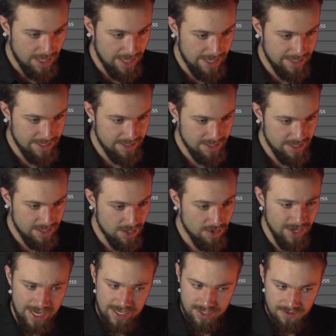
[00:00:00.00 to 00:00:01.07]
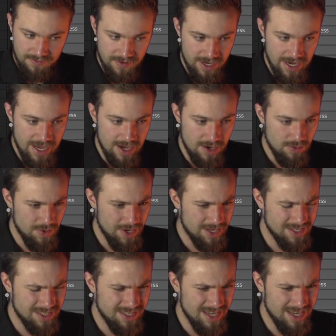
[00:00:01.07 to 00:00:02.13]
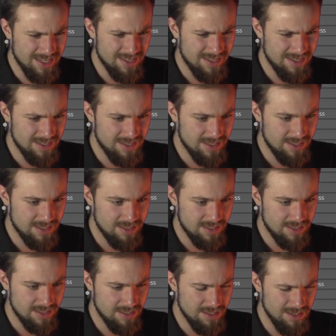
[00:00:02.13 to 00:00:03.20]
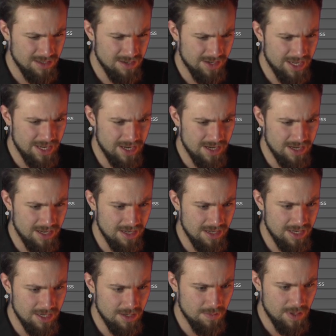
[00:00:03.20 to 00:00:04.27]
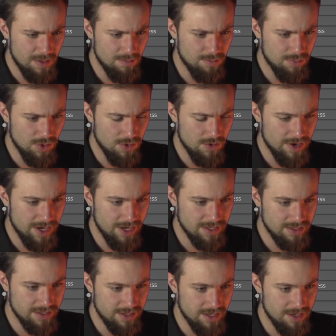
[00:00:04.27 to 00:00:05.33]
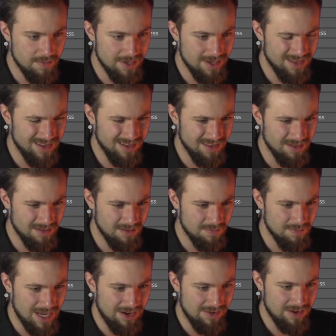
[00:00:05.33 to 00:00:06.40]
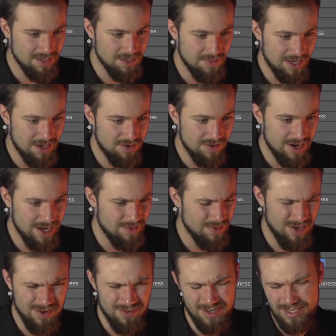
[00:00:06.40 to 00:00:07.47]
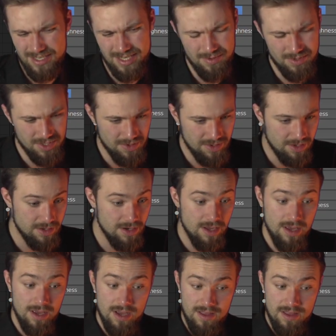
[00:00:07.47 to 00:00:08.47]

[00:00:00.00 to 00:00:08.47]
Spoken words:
And okay, so for now we can see it's looking a little bit boring. It's looking a bit, the background's a bit gray and we can't really see what's going on.